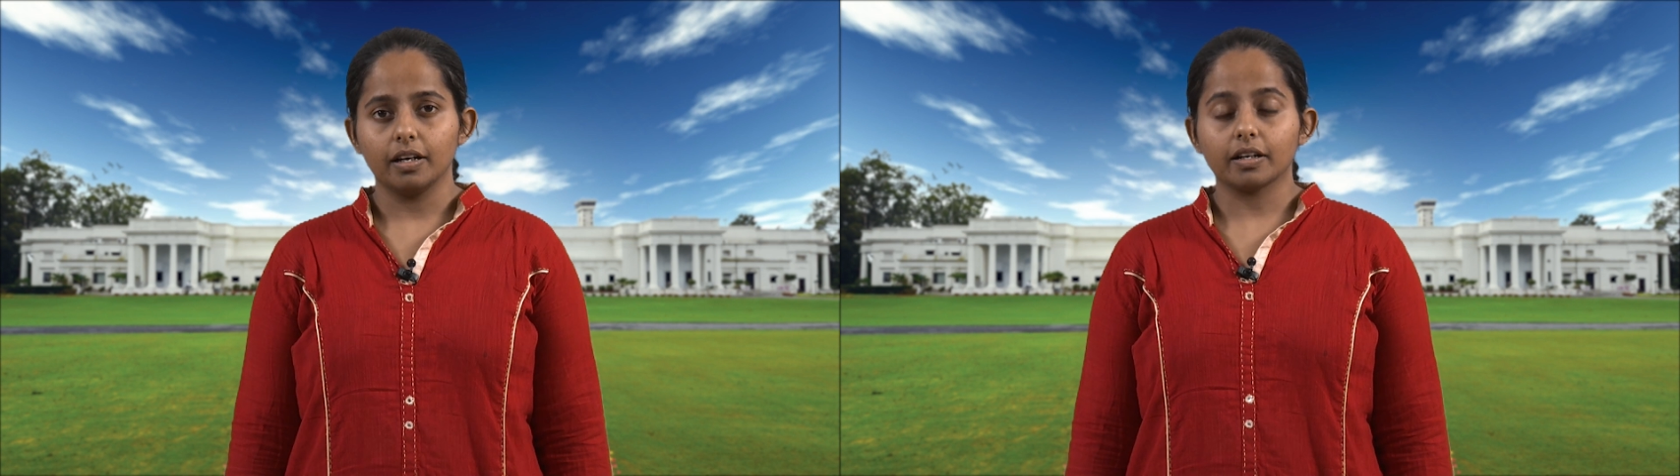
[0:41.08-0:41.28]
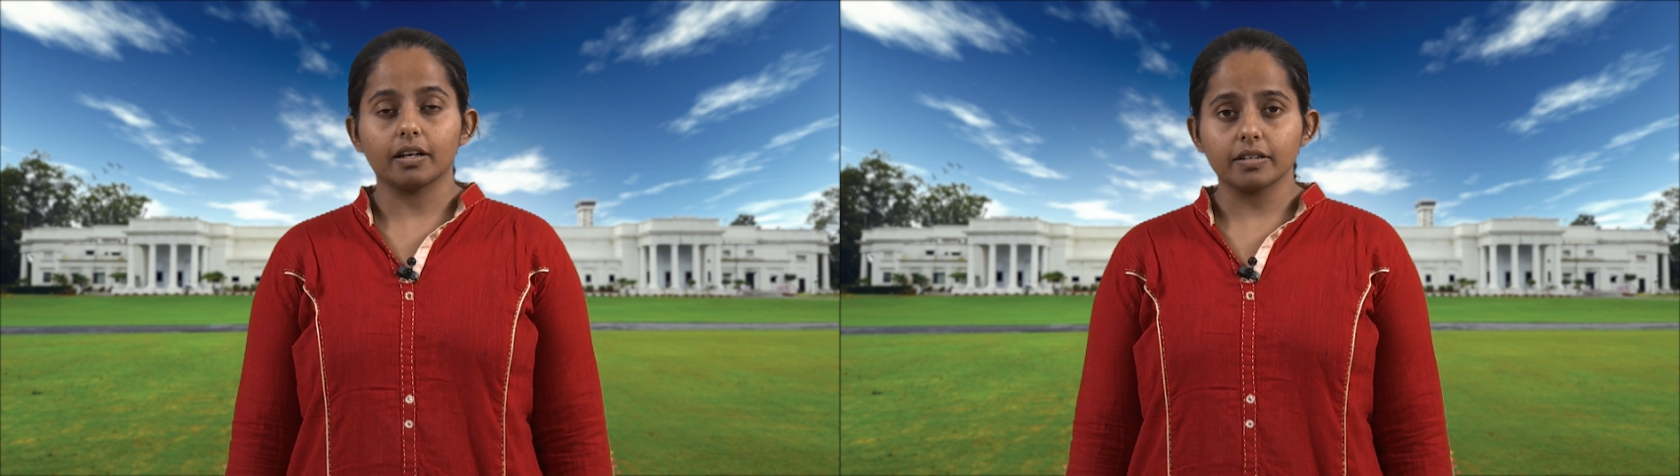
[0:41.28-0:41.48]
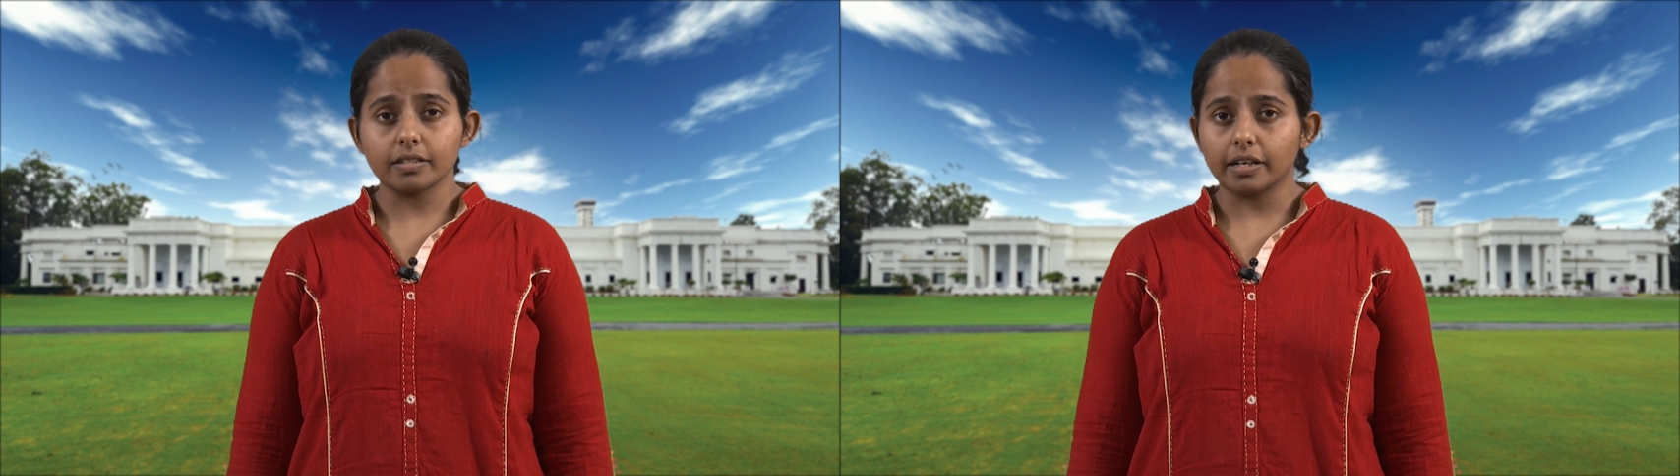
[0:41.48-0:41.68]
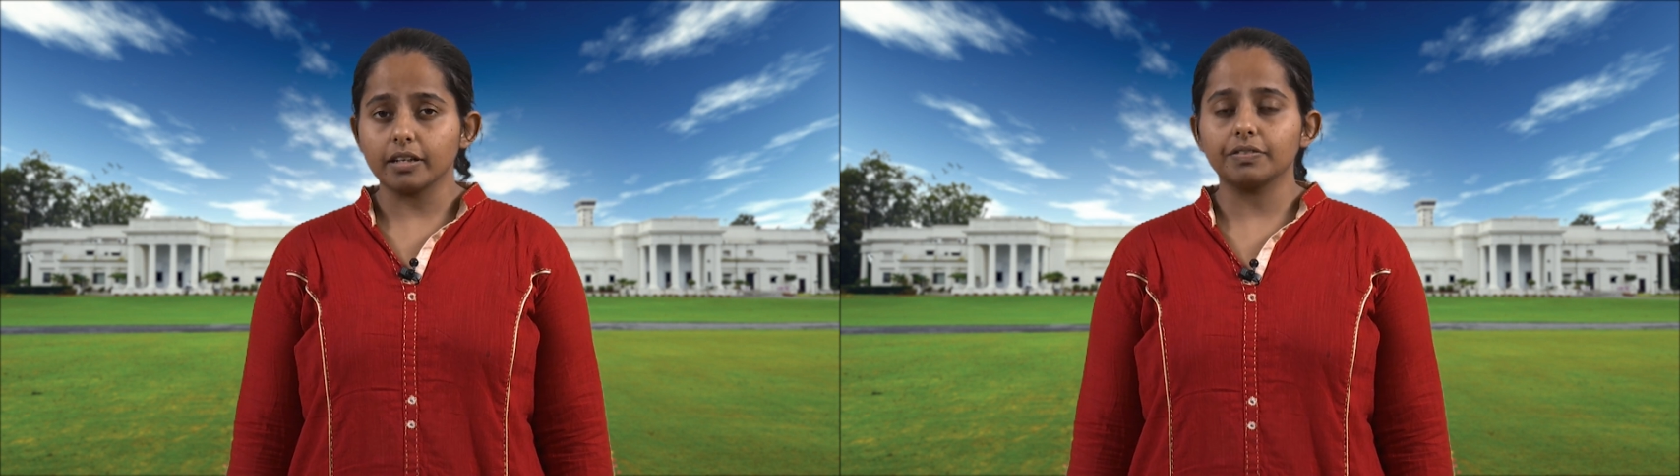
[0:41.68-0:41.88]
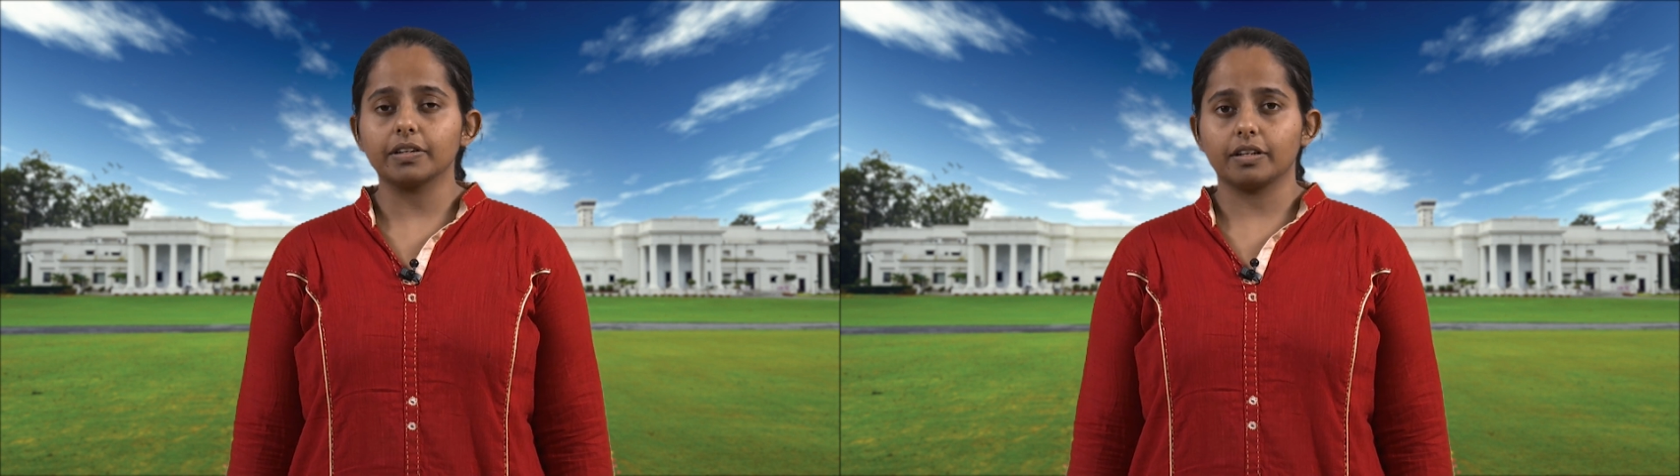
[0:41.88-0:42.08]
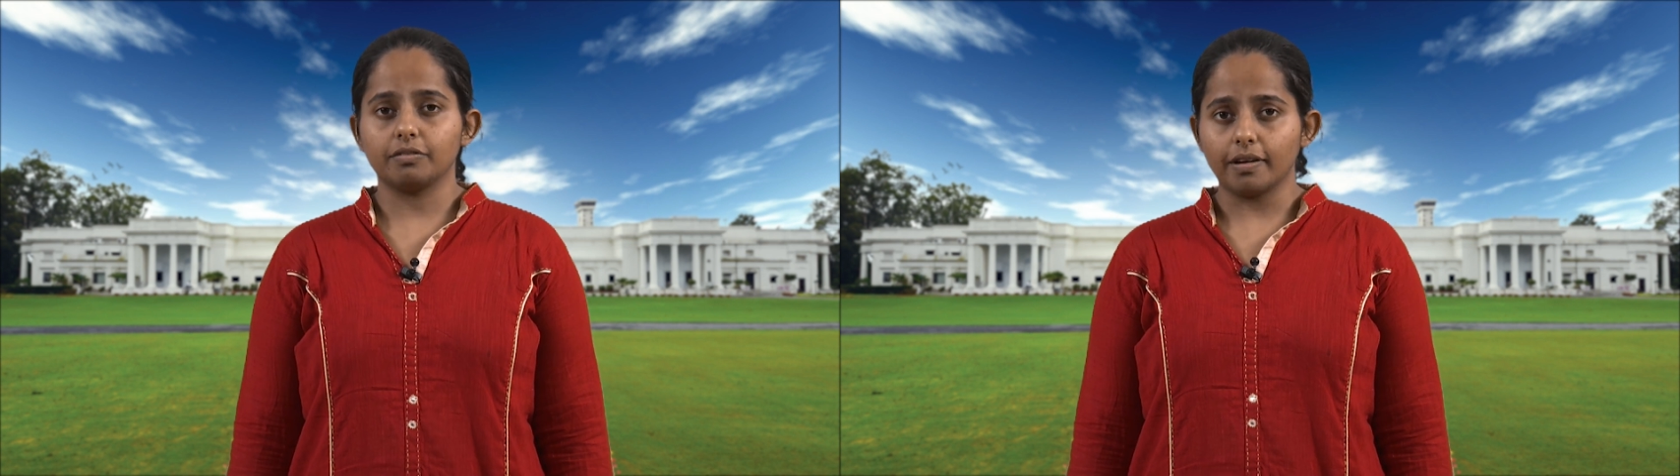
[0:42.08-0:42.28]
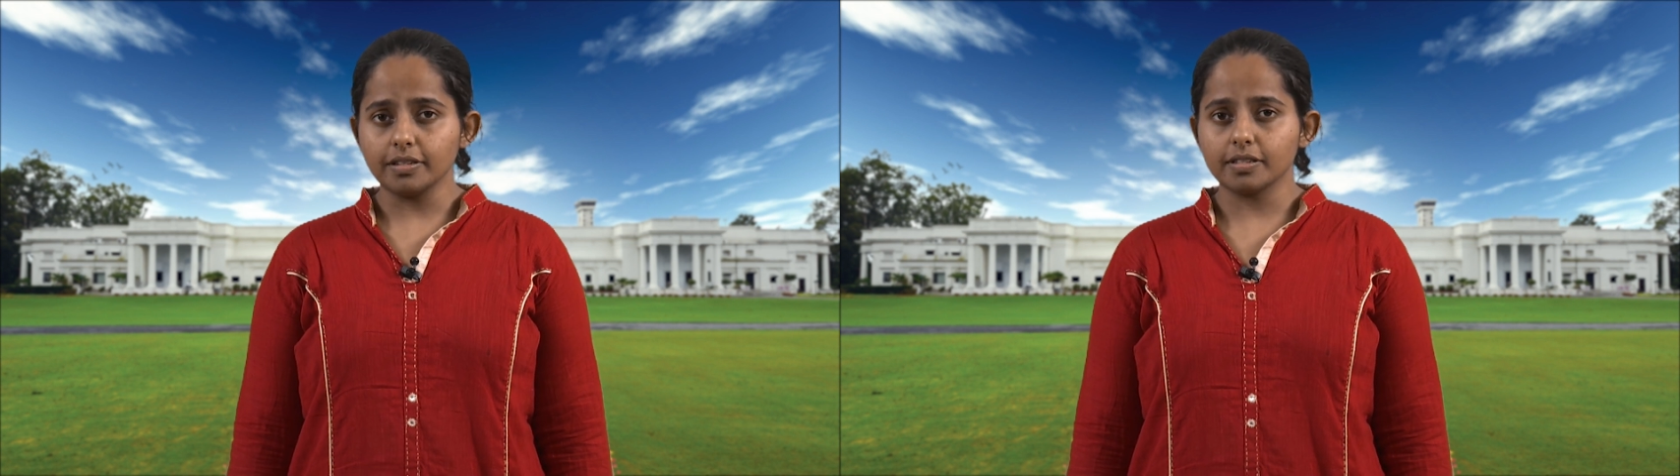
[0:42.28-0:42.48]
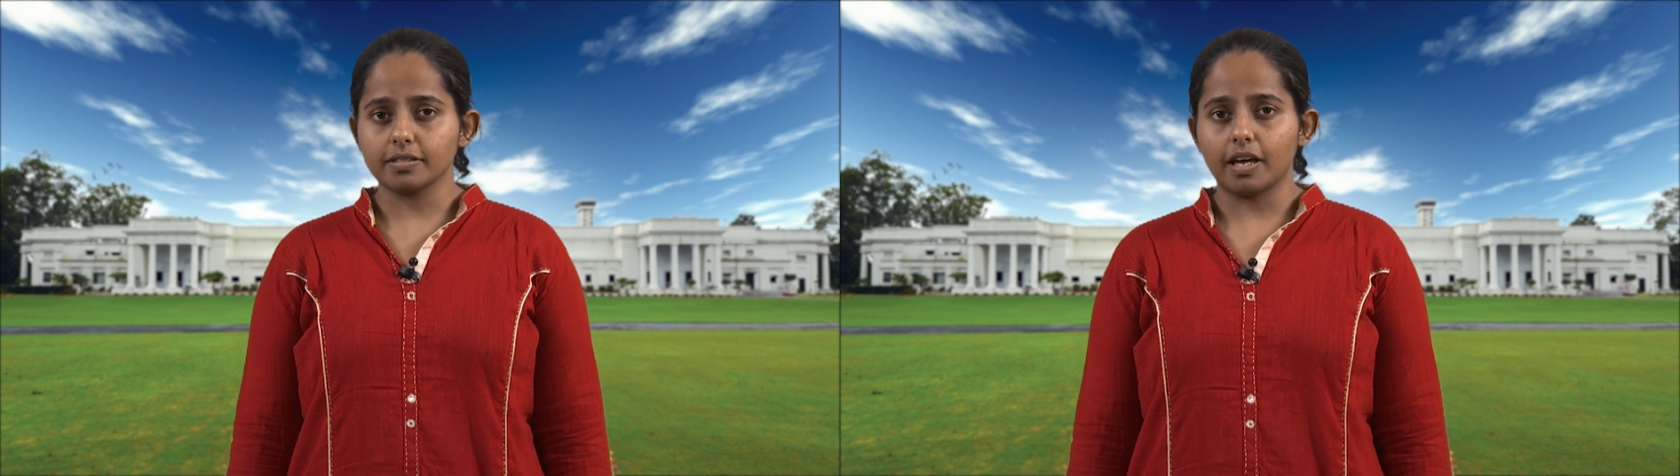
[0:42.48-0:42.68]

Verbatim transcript: Current scientific advances